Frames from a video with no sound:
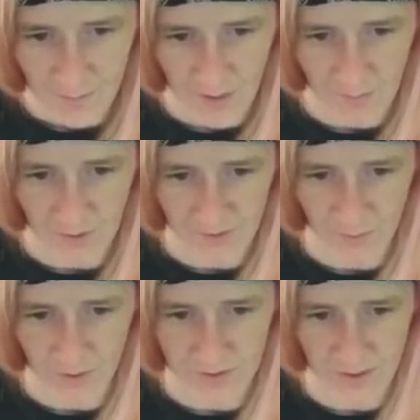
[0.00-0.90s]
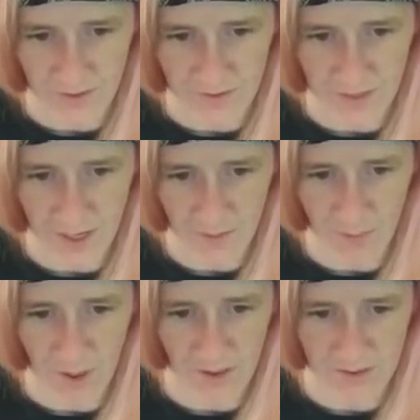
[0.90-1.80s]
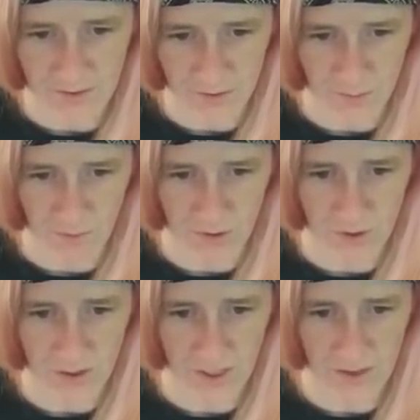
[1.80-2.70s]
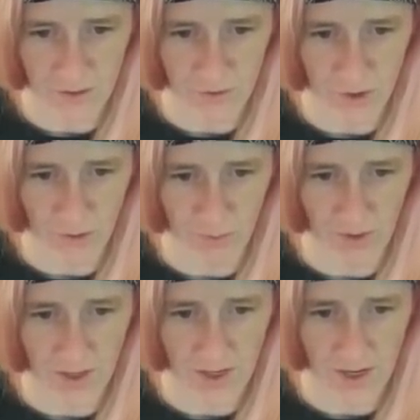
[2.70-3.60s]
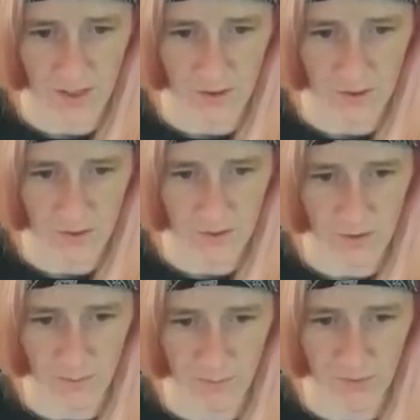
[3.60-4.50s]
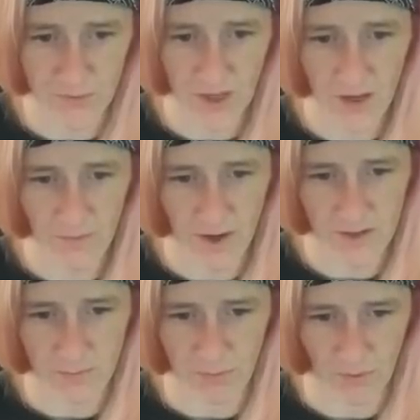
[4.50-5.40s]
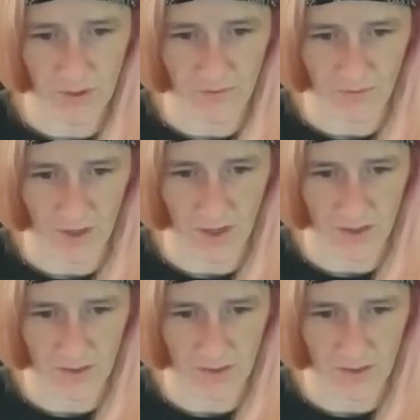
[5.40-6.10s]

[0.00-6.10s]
Pam doesn't want to tear the tank apart because there's a bunch of Danio Chopre and Kabutai Rasbora fry